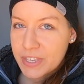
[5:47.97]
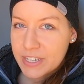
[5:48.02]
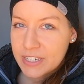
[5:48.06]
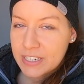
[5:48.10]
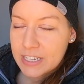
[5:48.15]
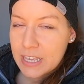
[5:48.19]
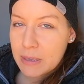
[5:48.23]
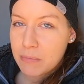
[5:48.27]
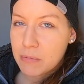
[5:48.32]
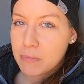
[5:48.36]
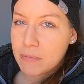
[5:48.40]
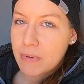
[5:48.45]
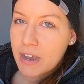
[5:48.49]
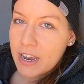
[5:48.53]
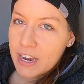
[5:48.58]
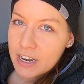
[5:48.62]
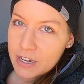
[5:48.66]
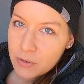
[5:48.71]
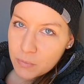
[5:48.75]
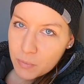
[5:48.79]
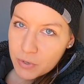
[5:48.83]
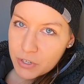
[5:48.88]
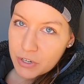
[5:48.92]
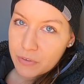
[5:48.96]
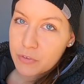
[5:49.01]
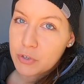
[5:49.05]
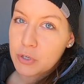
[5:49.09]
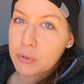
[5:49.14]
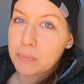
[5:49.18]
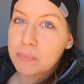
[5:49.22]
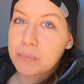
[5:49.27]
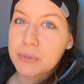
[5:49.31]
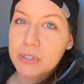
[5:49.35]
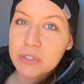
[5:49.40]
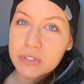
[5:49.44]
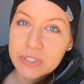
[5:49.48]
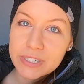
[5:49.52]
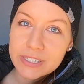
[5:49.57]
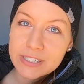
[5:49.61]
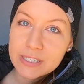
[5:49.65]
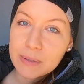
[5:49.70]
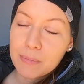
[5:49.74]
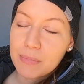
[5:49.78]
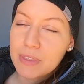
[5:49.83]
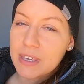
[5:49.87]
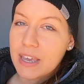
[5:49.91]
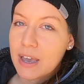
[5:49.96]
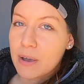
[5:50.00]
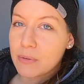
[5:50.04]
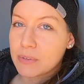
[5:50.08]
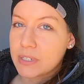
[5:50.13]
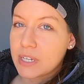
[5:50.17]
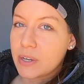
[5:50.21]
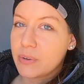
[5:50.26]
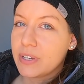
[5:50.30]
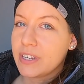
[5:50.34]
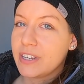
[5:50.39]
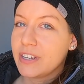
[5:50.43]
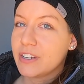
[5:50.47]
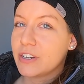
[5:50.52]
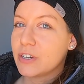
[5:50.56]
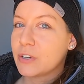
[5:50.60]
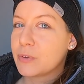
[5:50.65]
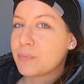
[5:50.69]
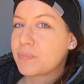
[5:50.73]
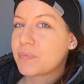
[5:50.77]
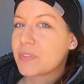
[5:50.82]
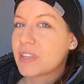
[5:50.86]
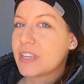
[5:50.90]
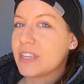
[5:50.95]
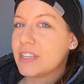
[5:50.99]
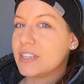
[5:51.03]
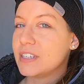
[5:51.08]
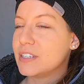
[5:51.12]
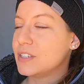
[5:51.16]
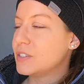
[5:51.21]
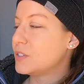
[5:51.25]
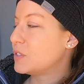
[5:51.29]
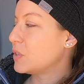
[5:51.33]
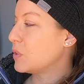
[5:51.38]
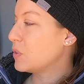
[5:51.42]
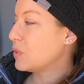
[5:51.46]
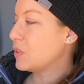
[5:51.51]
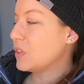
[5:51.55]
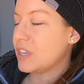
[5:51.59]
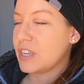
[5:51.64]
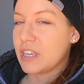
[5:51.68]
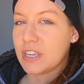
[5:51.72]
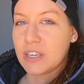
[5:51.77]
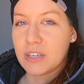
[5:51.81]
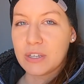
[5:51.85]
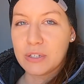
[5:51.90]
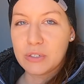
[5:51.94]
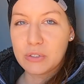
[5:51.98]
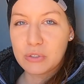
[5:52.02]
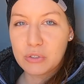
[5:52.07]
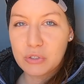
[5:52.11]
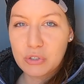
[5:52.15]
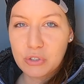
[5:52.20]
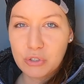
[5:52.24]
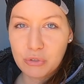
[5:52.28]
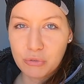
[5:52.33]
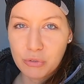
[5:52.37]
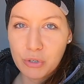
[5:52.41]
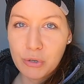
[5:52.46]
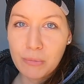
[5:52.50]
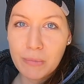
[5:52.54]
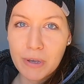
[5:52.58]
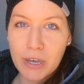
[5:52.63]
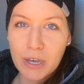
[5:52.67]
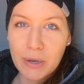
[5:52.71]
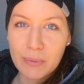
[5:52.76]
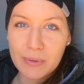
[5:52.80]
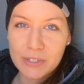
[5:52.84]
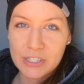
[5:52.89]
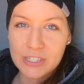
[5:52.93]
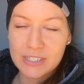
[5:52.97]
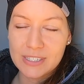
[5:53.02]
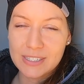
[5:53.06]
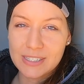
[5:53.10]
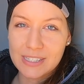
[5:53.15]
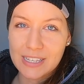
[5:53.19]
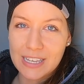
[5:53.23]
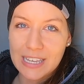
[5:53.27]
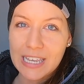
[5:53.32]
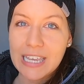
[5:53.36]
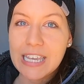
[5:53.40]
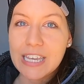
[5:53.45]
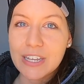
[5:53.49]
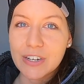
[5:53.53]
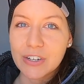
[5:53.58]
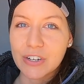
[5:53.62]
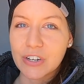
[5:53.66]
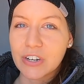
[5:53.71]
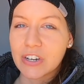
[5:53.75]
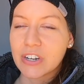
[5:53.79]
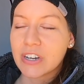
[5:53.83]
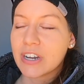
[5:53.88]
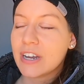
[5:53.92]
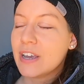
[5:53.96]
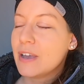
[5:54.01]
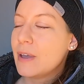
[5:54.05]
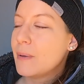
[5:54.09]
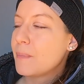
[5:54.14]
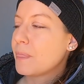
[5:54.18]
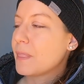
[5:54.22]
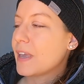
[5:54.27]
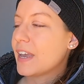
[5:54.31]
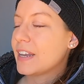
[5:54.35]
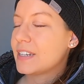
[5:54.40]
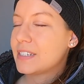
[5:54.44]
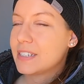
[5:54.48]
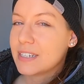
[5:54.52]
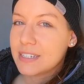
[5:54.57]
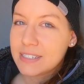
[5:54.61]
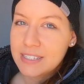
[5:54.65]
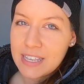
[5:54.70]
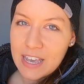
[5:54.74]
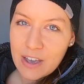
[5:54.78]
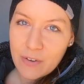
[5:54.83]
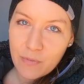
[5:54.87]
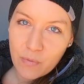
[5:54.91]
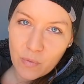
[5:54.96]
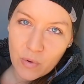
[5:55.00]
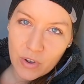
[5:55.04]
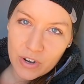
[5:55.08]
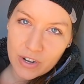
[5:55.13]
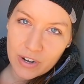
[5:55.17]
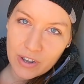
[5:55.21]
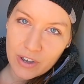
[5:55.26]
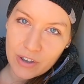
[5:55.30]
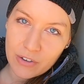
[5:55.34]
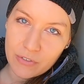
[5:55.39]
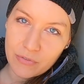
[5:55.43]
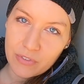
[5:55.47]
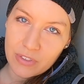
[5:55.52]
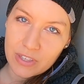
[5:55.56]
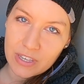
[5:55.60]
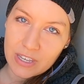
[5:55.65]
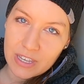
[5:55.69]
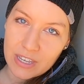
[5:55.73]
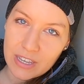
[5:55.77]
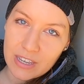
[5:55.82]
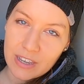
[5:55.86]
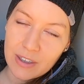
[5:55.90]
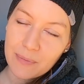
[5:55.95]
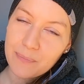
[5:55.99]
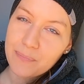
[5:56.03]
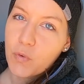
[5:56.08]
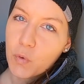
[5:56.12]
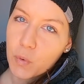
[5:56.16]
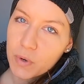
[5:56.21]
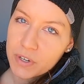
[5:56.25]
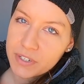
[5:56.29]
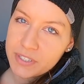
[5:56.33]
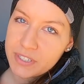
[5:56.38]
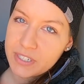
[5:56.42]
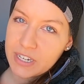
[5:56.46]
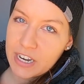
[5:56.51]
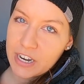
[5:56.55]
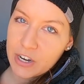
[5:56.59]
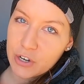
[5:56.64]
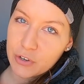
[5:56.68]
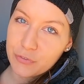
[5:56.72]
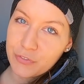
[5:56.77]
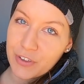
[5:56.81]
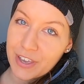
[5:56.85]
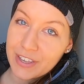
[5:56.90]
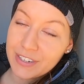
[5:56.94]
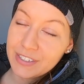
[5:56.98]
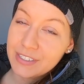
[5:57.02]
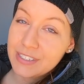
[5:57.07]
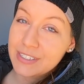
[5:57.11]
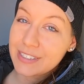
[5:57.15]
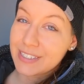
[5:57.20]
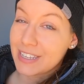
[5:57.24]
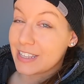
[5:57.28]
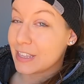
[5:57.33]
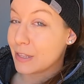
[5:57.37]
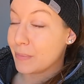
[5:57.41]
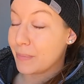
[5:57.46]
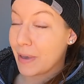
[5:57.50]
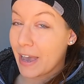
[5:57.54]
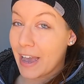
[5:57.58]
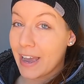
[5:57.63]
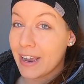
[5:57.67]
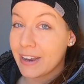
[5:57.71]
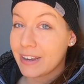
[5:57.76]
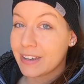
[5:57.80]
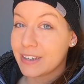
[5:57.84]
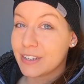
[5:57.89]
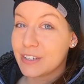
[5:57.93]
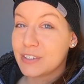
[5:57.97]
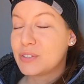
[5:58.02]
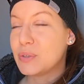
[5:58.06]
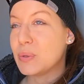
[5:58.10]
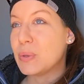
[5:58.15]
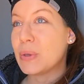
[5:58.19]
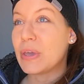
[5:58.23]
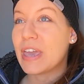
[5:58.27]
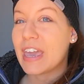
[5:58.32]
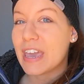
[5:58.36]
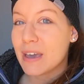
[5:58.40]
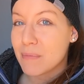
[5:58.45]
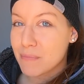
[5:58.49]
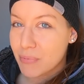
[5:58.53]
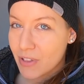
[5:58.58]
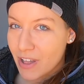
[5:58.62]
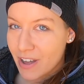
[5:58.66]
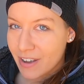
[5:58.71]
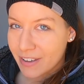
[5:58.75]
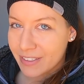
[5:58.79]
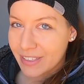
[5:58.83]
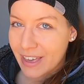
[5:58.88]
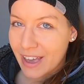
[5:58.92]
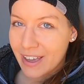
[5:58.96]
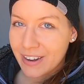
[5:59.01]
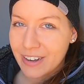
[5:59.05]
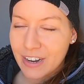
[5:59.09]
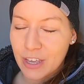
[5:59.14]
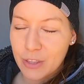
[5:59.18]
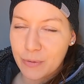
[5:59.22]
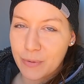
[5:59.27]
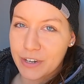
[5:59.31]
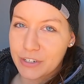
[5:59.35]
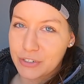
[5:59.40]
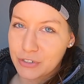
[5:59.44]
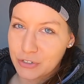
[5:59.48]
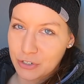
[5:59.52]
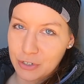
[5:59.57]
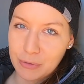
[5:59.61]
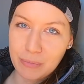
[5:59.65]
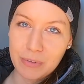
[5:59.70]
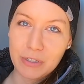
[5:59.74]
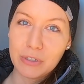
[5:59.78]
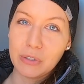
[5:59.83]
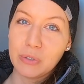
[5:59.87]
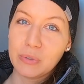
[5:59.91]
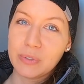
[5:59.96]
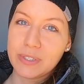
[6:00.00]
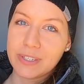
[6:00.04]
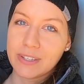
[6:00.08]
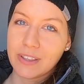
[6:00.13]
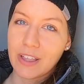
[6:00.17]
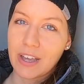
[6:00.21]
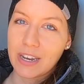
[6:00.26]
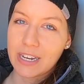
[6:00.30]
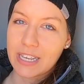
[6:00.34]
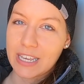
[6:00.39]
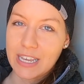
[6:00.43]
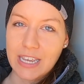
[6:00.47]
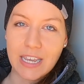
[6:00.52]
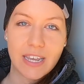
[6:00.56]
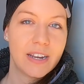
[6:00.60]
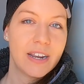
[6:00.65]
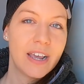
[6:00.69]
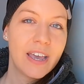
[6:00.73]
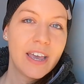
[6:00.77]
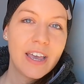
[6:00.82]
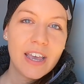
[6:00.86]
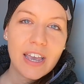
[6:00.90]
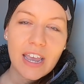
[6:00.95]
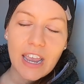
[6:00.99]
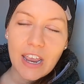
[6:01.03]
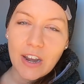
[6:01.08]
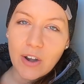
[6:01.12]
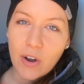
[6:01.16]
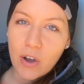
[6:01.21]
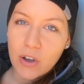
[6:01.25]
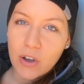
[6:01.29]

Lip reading: thing to keep in mind whenever you're building something out down here is the Truma, which is the heater. It does have one of the forced air vents in the back, so you can't block that, otherwise you're going to be losing a lot of heat. It